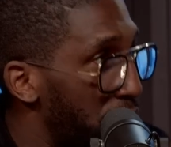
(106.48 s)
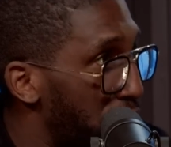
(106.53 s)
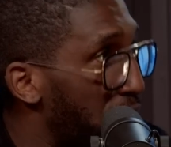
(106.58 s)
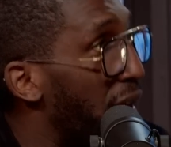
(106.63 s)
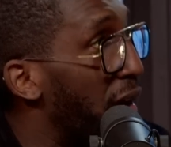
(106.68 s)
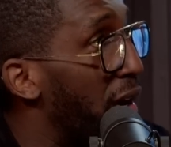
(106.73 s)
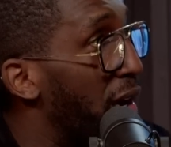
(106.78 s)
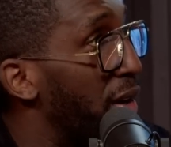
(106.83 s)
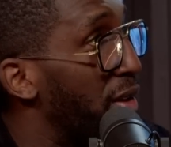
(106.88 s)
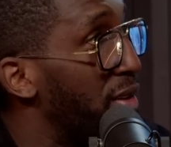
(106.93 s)

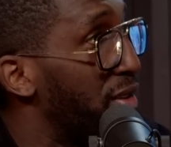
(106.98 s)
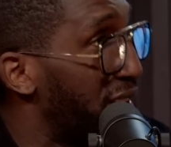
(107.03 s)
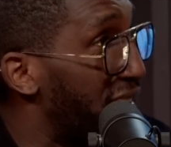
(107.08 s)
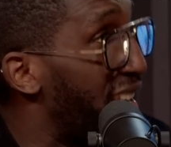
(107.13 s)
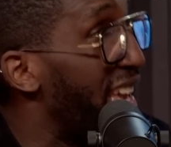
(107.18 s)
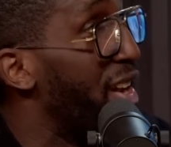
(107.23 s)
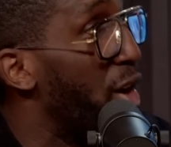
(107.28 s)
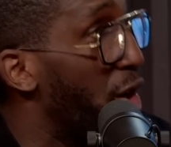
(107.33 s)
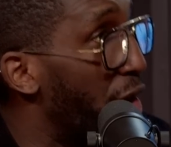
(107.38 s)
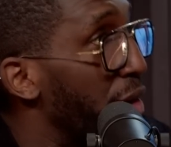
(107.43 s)
to, to
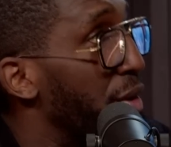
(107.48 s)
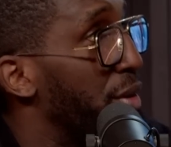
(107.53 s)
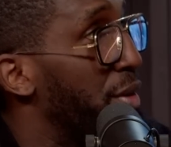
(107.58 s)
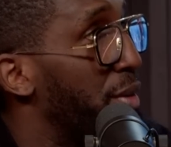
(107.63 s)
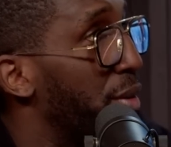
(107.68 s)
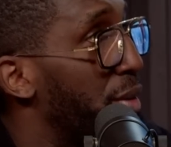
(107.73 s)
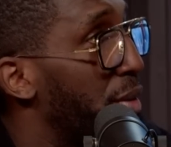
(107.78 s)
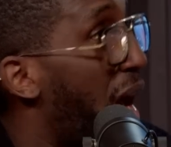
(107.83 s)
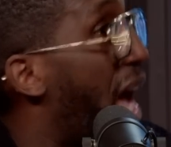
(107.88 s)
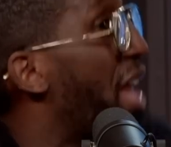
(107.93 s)
get it on.
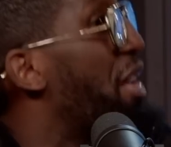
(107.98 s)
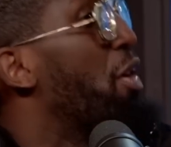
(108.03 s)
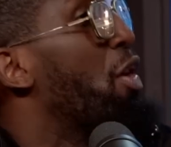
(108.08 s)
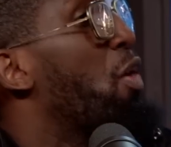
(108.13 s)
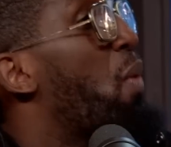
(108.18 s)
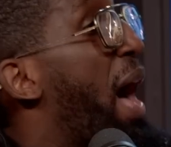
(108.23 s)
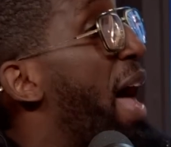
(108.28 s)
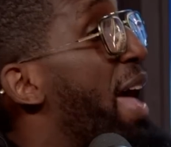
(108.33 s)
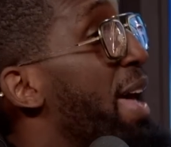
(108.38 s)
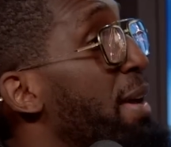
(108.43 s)
I don't
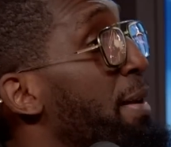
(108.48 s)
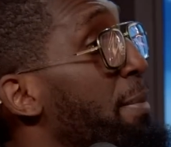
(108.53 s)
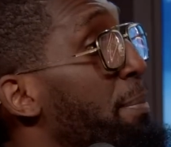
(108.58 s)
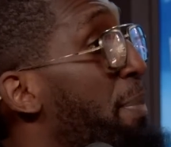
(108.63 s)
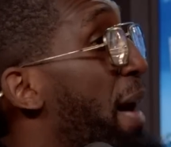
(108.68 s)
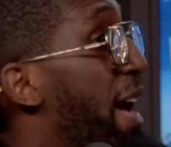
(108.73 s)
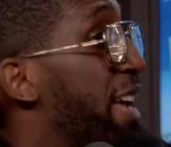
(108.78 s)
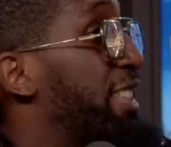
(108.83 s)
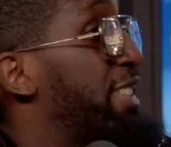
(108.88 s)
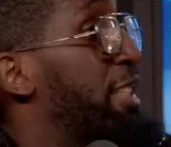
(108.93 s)
know why,
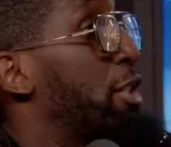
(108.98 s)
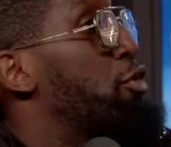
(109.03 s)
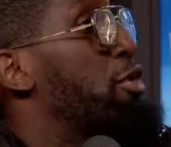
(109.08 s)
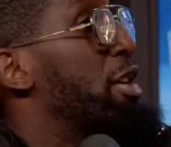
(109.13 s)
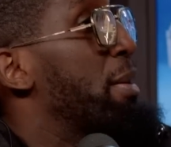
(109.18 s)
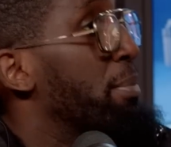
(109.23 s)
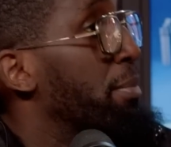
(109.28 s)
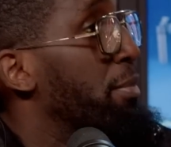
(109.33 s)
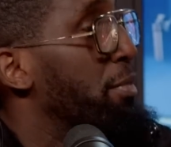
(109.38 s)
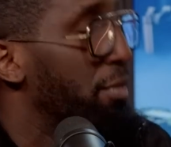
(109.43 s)
but it's the
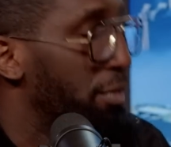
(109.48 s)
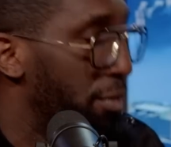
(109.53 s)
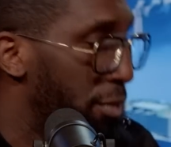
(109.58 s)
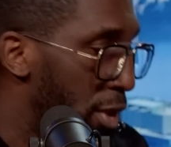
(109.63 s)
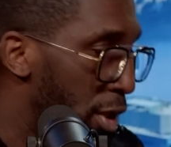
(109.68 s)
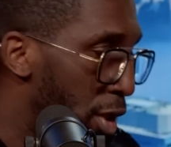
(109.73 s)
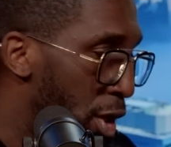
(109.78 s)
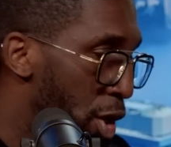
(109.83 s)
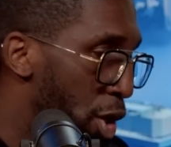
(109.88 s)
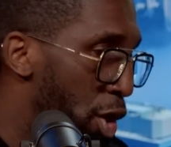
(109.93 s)
dream.
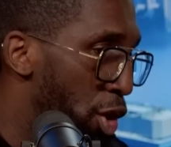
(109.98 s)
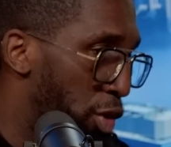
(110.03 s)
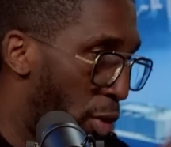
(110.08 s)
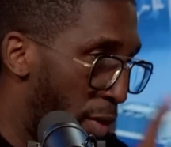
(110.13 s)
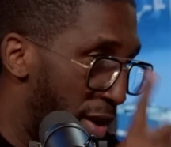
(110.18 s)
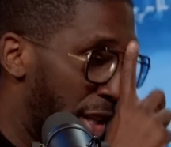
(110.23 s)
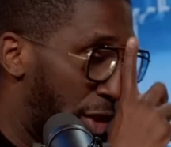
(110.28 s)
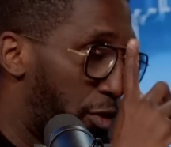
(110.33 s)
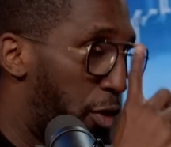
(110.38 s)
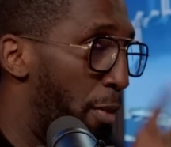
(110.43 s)
So
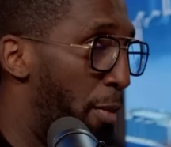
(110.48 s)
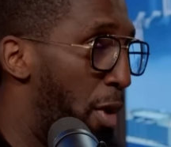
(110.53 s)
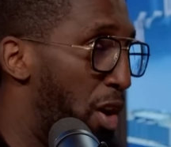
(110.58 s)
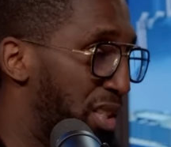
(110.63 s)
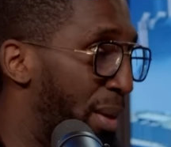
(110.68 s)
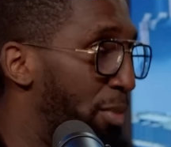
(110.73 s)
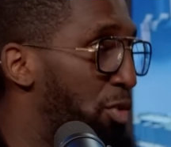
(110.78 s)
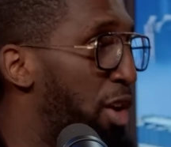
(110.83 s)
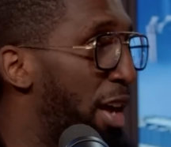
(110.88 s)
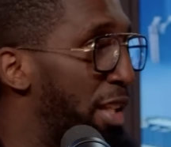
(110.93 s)
we're in this phone
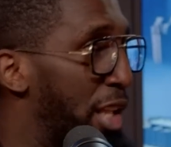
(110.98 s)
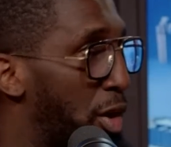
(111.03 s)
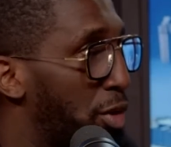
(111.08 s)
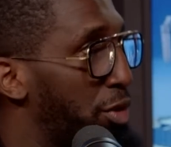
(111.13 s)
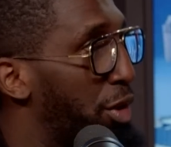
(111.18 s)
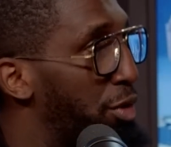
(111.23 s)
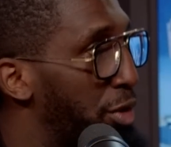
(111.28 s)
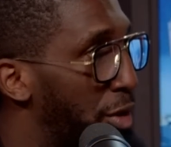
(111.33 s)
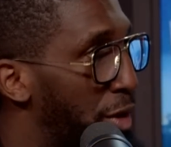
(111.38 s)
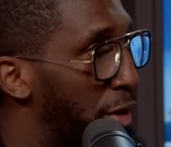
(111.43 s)
box. I'm trying to
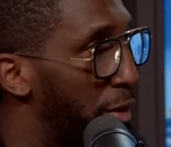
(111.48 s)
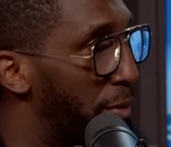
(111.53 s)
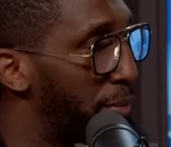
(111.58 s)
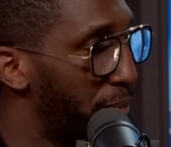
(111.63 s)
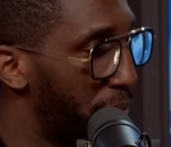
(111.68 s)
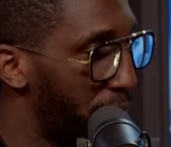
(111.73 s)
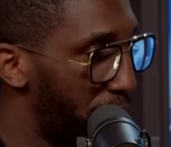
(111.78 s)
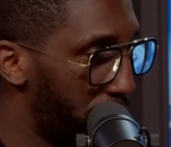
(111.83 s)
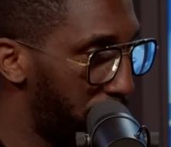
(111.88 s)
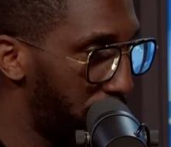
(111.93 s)
lock the door.
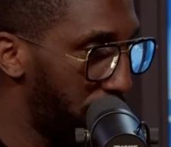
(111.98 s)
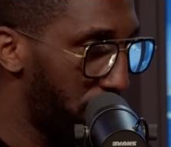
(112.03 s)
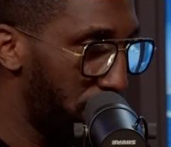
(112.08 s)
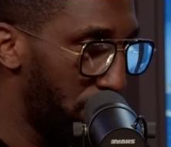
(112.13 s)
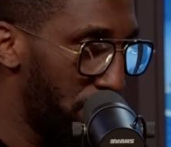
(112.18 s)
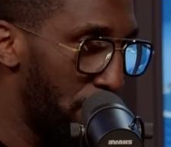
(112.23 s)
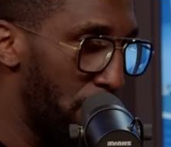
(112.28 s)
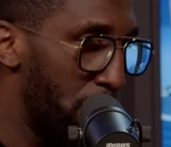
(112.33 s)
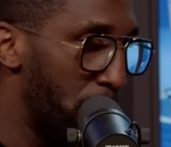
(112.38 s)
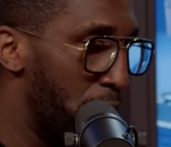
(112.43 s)

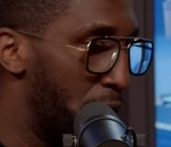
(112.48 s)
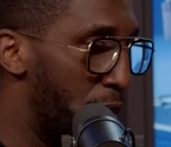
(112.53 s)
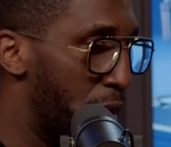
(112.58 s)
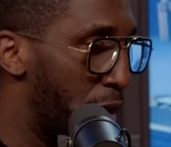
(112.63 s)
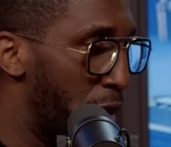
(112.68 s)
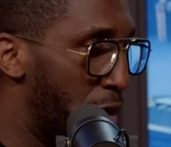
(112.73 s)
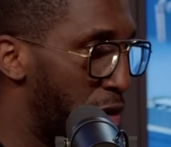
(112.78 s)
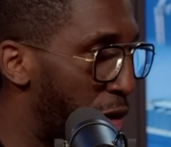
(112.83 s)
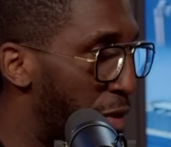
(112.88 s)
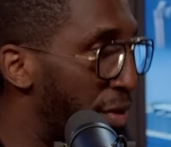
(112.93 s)

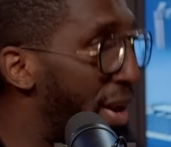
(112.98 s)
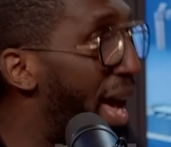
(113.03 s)
So